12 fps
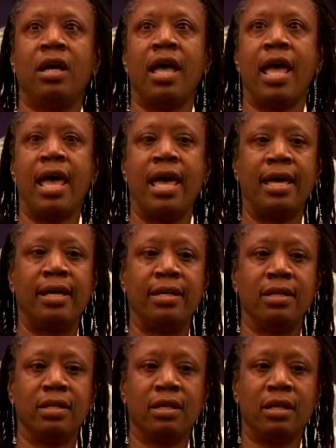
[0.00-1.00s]
and
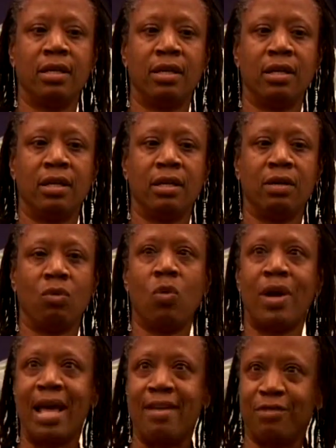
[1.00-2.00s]
what
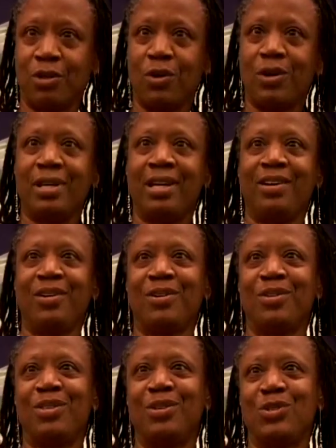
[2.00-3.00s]
I've learned here,
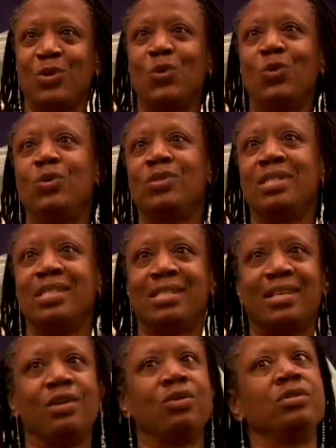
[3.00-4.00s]
the tools, the
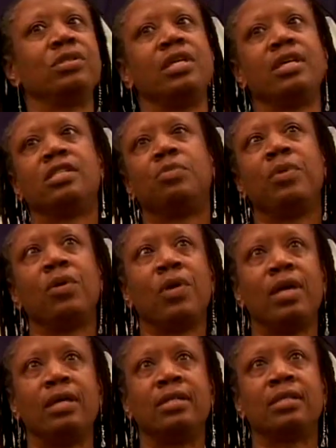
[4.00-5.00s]
skills, the
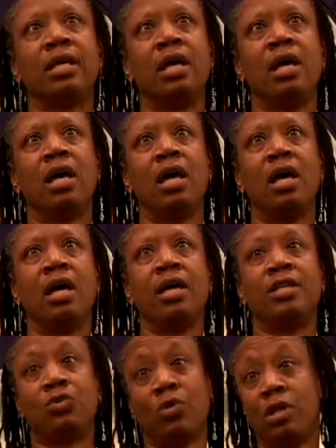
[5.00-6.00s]
experience,
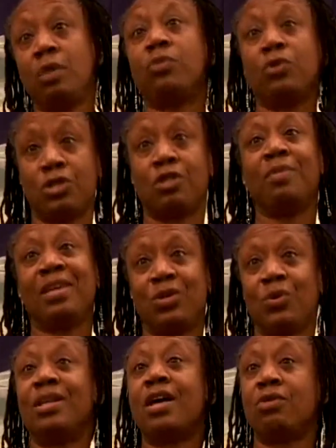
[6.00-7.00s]
has really pushed me to
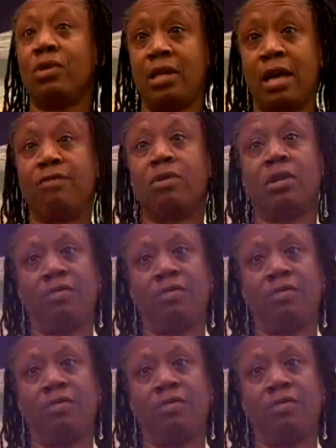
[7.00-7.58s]
another level of